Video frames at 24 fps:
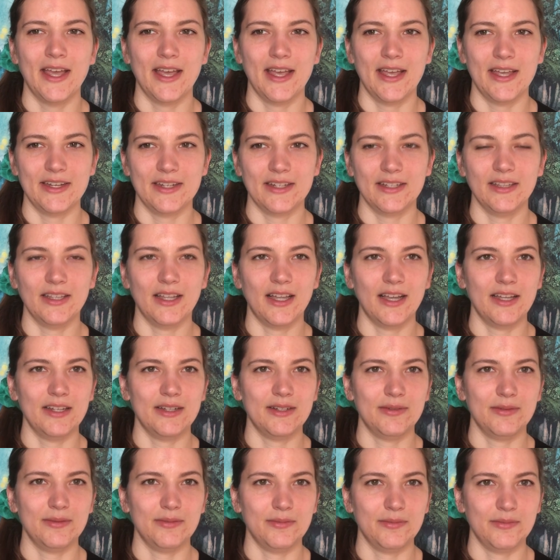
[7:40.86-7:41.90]
and a lot
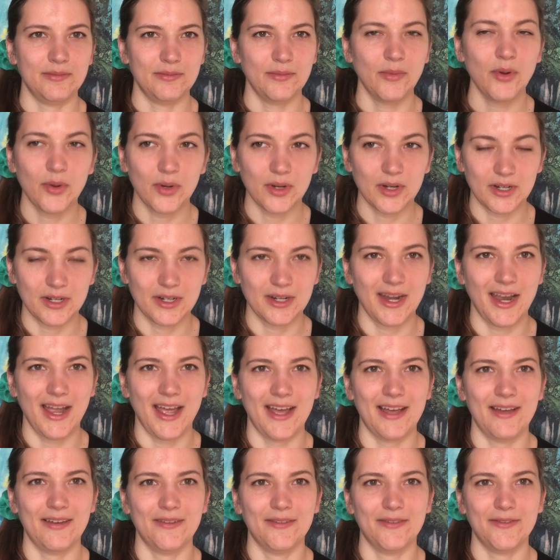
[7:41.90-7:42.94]
more
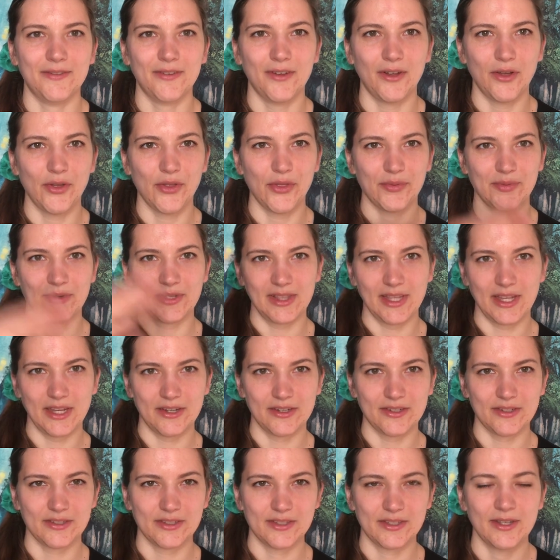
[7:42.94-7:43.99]
have all three
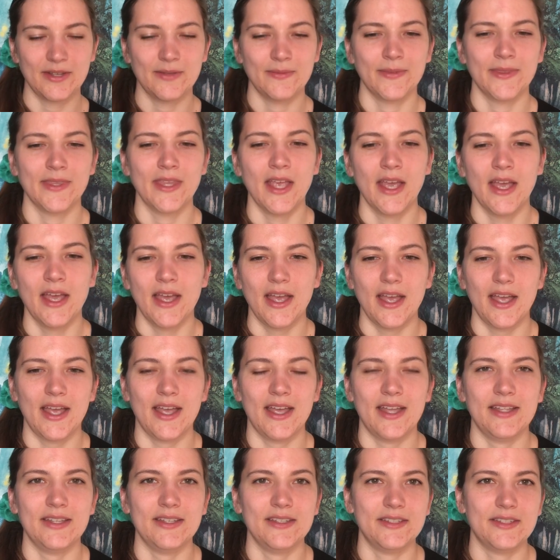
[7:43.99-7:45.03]
layers.
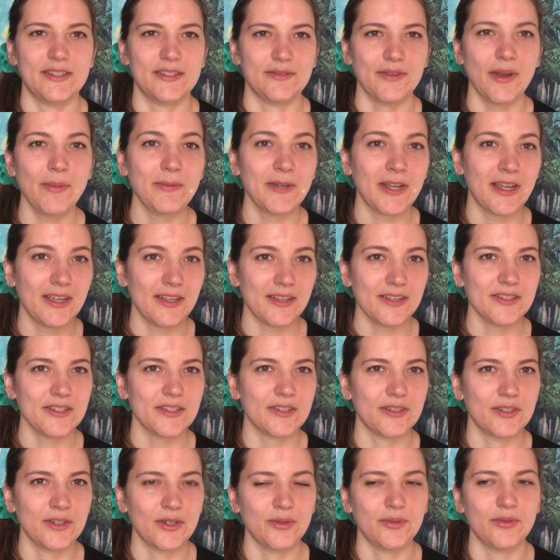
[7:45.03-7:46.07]
And reptiles
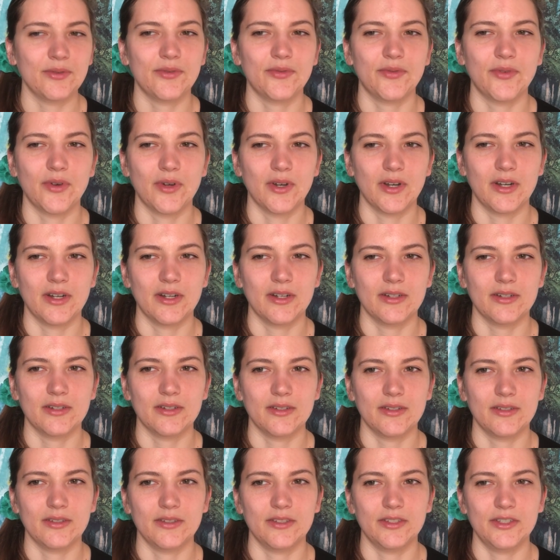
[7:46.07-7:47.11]
are known for
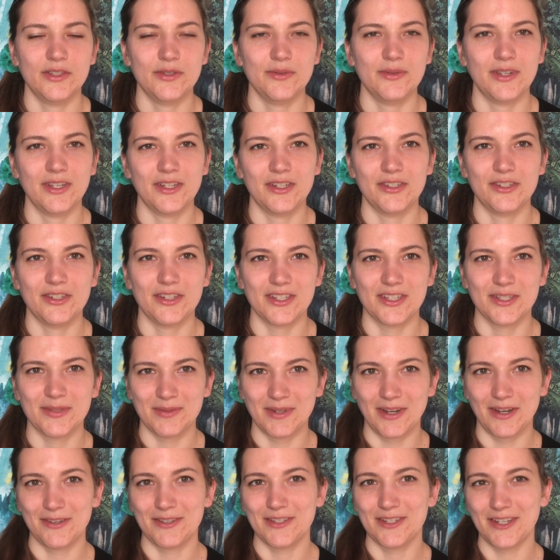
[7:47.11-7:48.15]
doing just
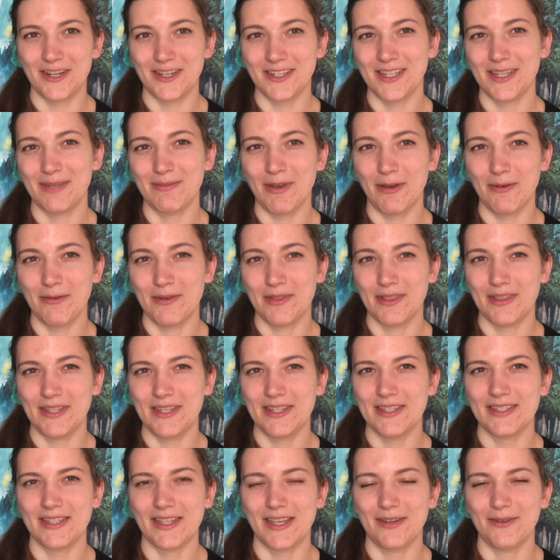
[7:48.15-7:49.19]
what I was talking about with
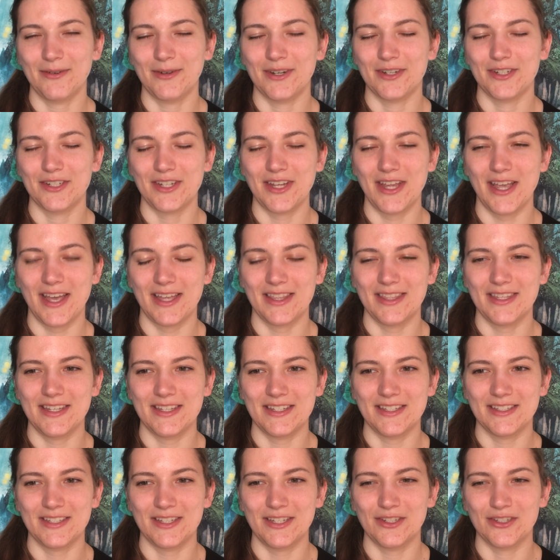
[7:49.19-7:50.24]
Lisa, where she had
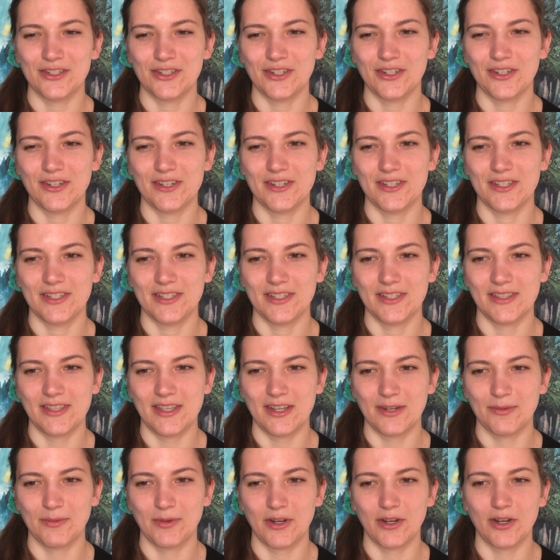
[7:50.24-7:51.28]
these seizures
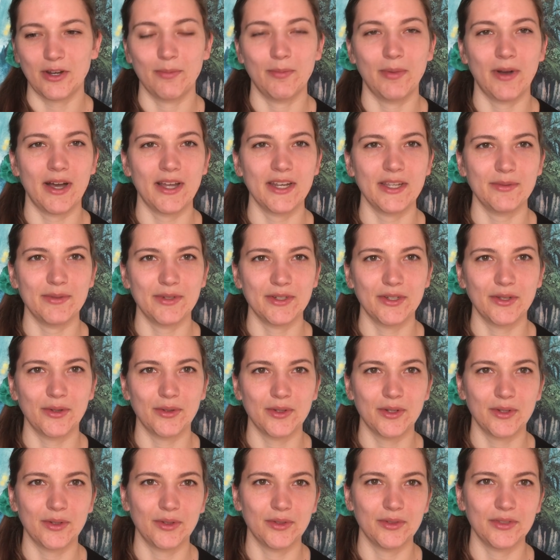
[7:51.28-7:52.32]
where her body would go
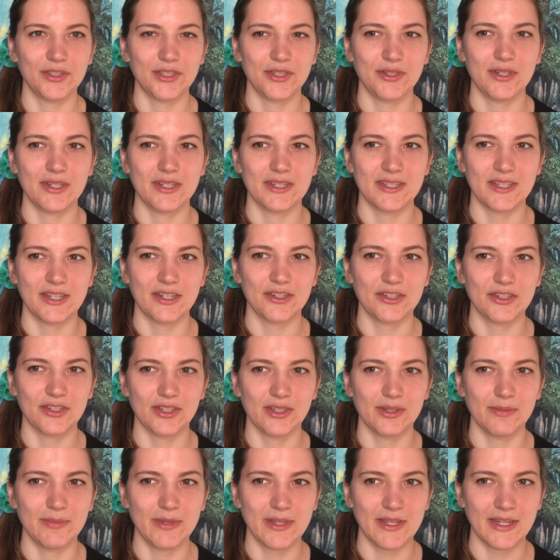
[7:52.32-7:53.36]
cold. She would
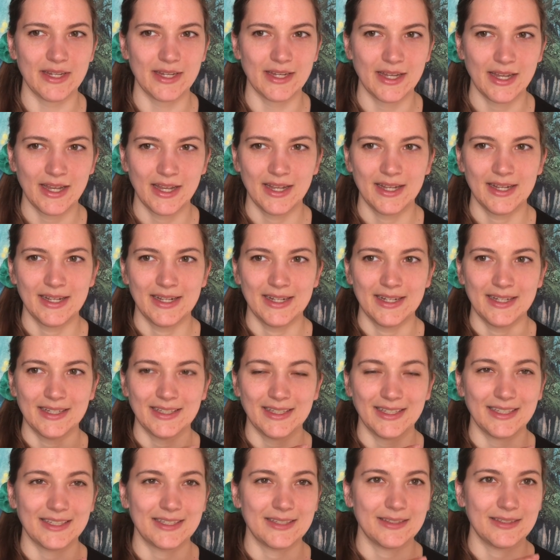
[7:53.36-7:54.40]
essentially be
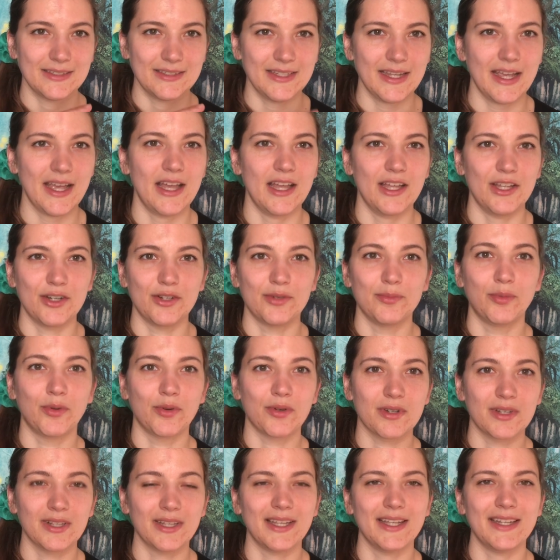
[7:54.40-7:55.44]
like dead or
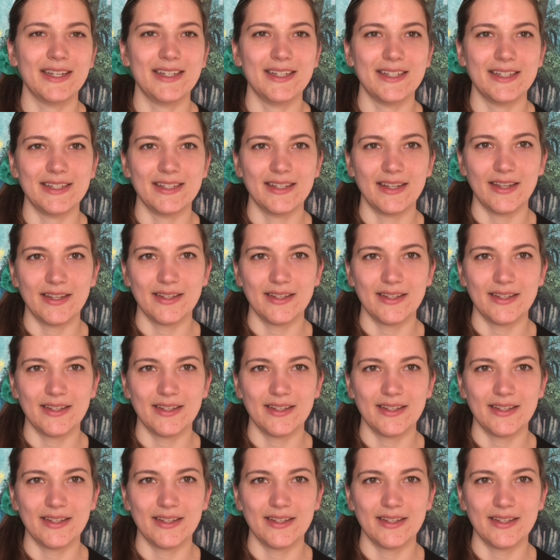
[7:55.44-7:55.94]
borderline